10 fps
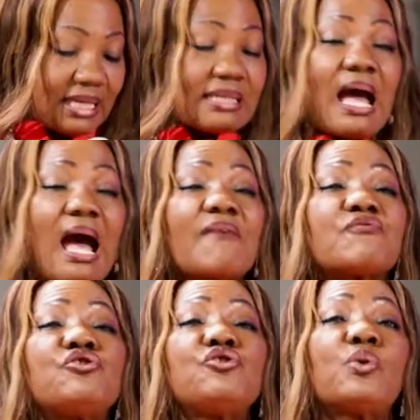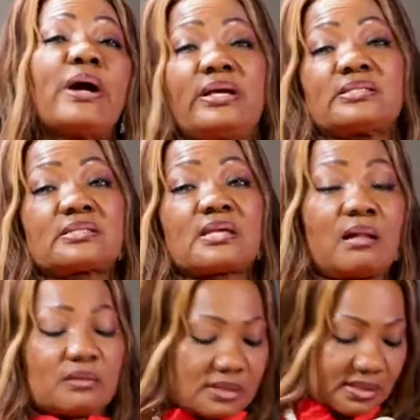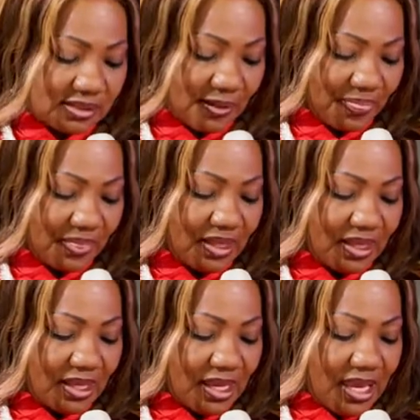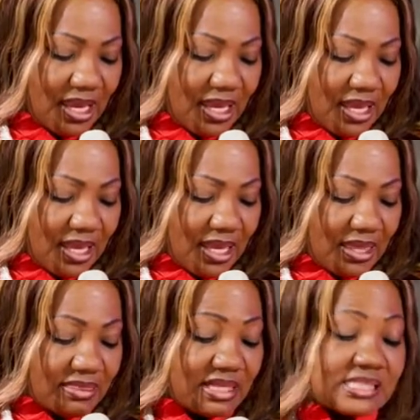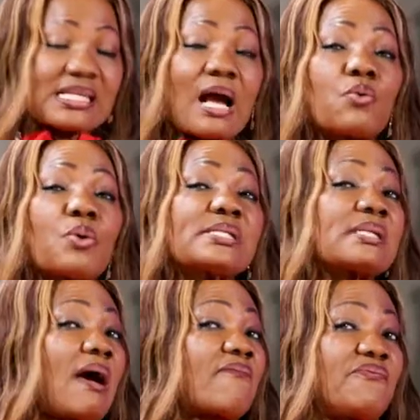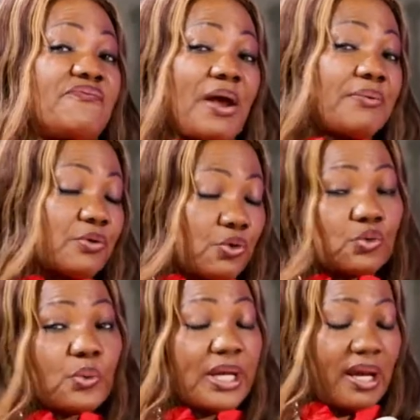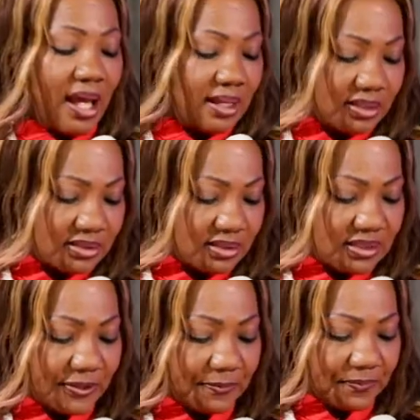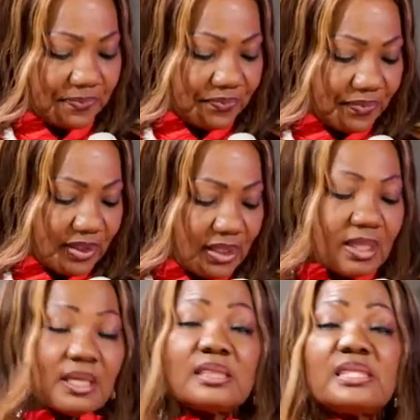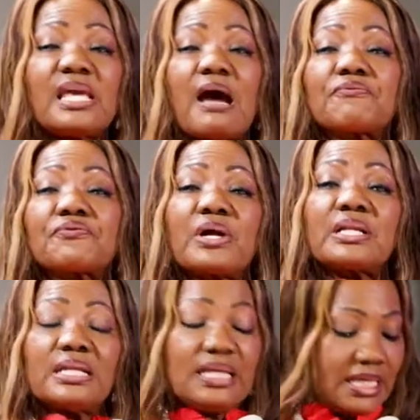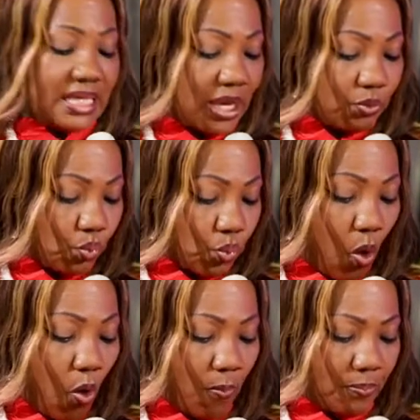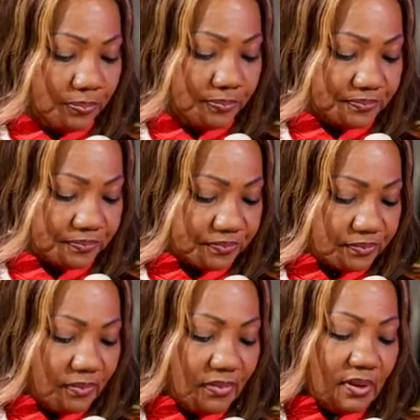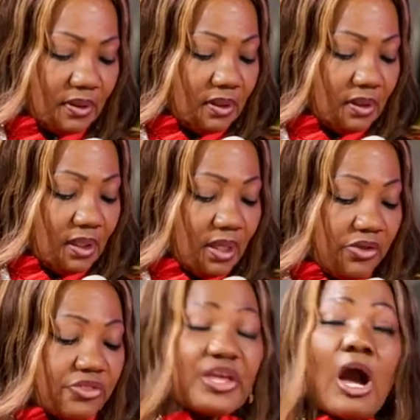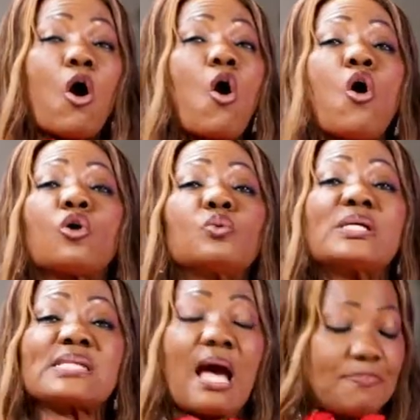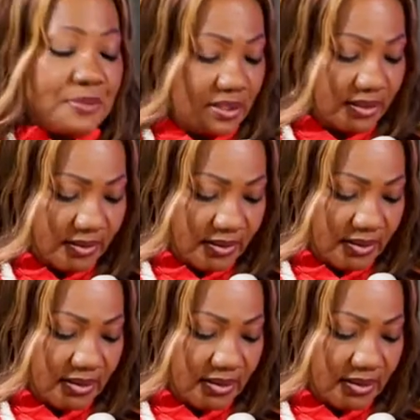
and have new hairstyles. The sanguines are very good with colors. They are friendly and warm. They are always happy.